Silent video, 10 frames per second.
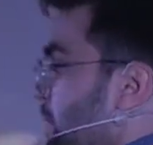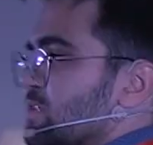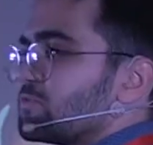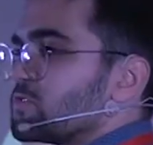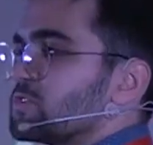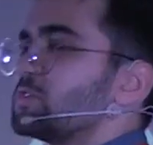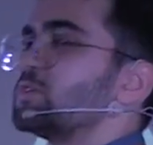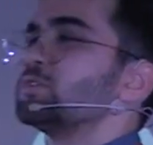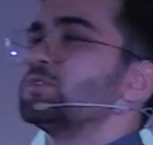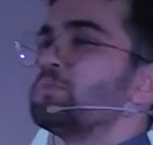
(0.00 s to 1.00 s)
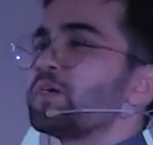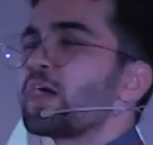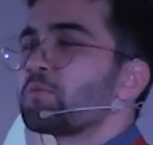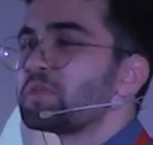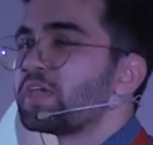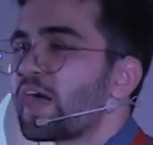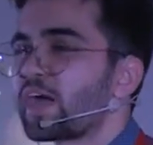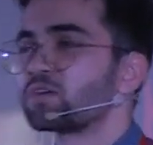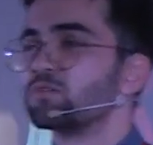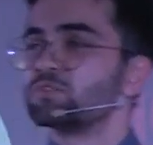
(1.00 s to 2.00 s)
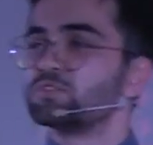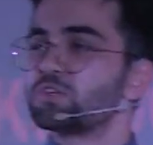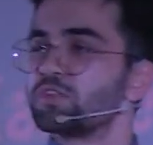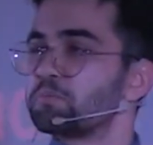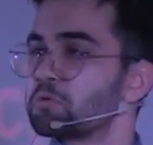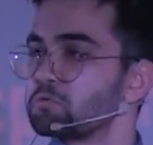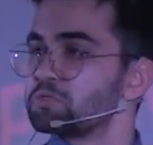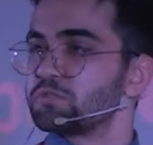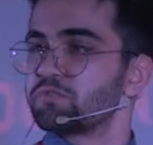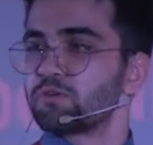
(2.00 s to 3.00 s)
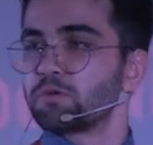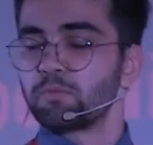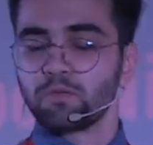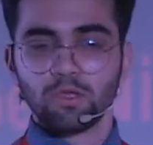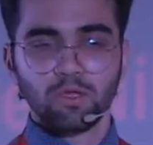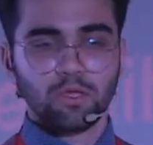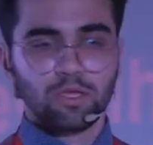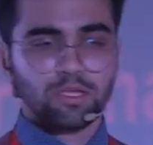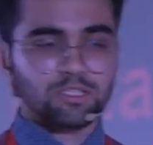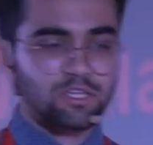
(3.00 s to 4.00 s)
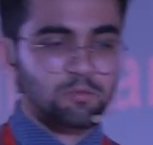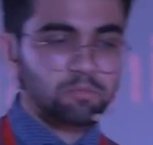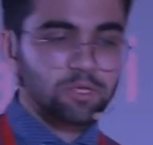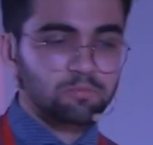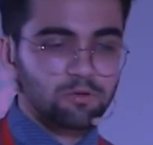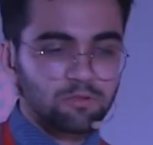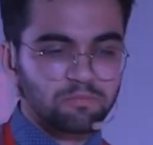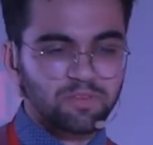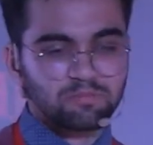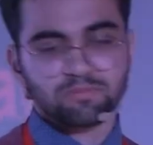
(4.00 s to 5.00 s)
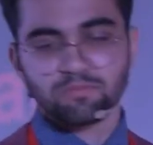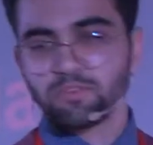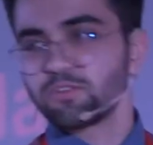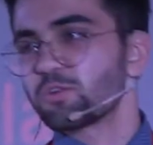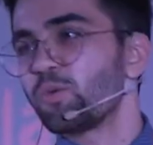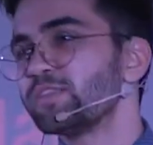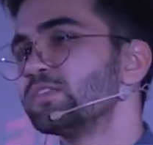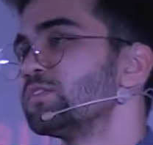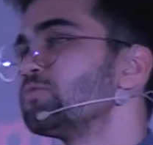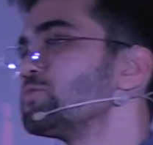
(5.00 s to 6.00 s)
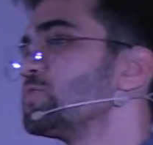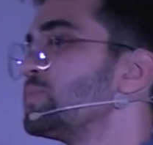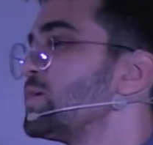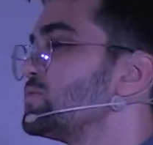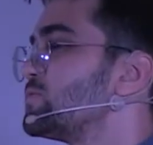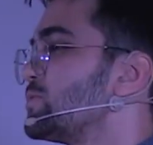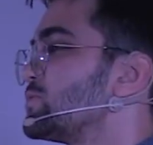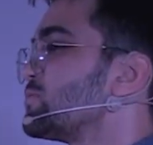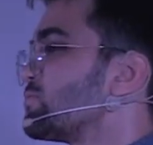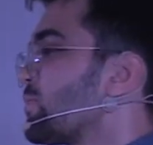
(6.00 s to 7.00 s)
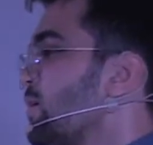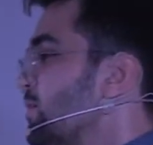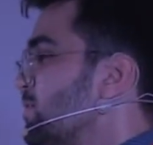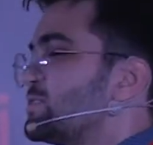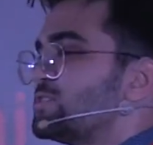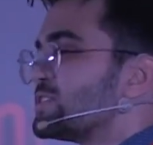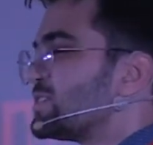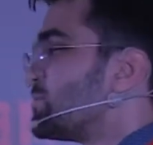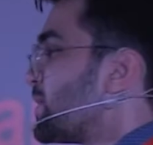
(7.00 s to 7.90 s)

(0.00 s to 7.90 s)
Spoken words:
by its versatility, by how many angles you can approach it from. Some people, they're quite indifferent about it, but it's just a